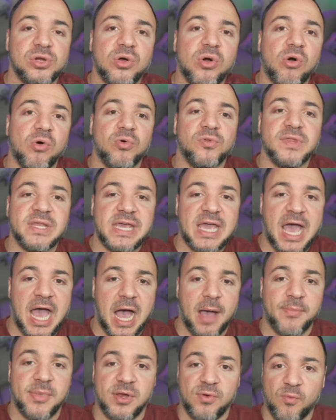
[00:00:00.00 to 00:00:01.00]
only
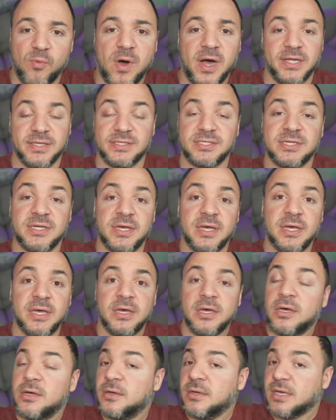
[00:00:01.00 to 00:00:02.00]
happen once.
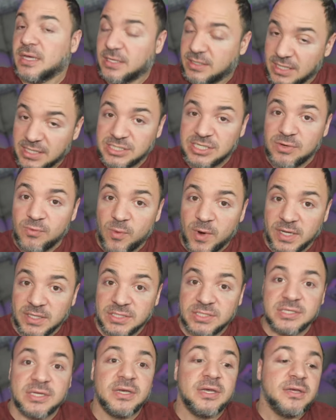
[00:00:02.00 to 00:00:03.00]
It does it
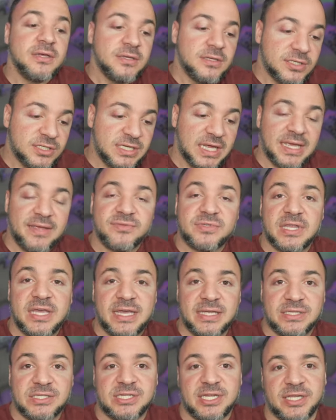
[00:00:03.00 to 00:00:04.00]
once, saves the
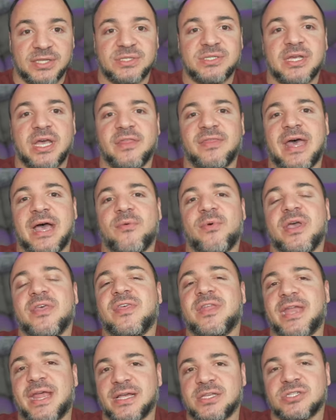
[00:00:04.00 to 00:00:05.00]
instance, and that way the
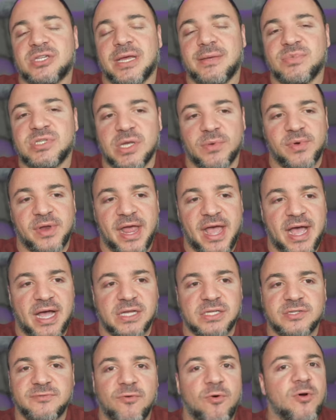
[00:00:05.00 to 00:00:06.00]
next time someone asks
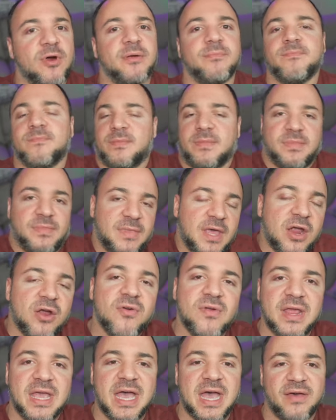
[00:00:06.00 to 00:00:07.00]
for it, they
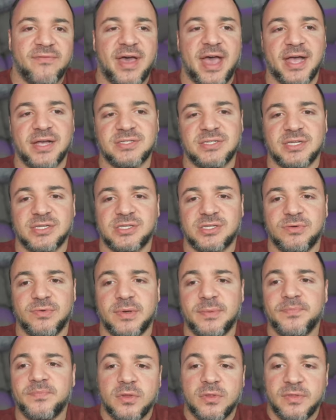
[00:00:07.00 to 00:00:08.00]
already have access to it.
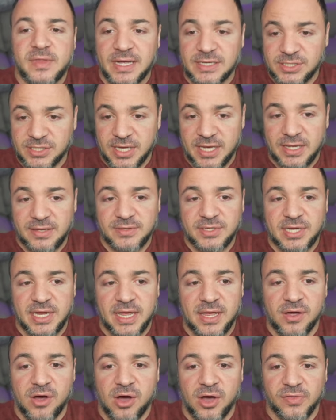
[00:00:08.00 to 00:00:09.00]
That's like saying
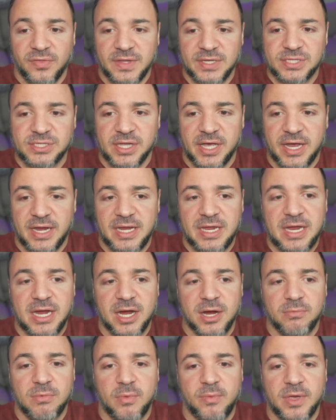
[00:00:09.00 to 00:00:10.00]
on this line here,
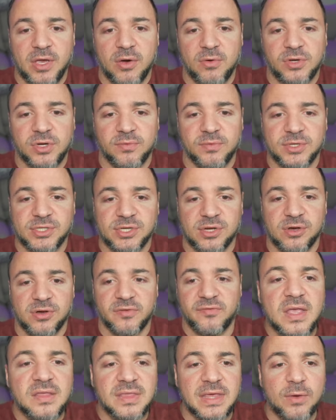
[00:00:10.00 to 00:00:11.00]
where we go to resolve
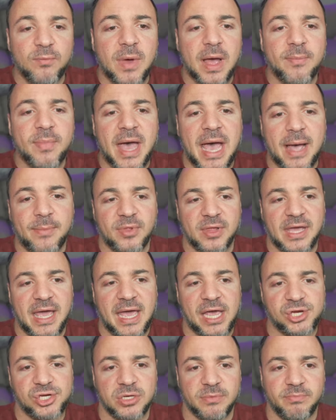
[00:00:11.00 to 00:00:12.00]
the web
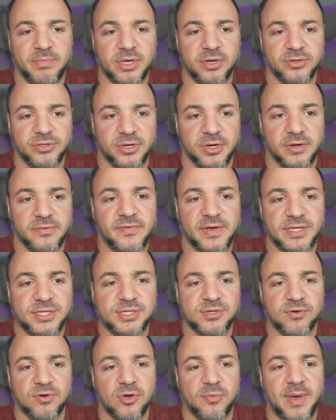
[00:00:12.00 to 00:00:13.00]
application builder, if I
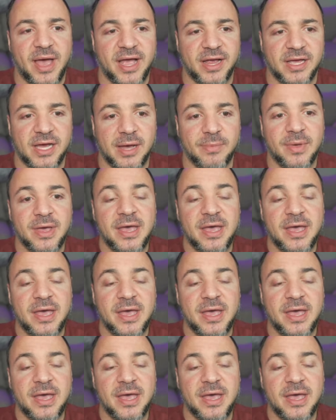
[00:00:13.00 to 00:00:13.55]
scroll back up,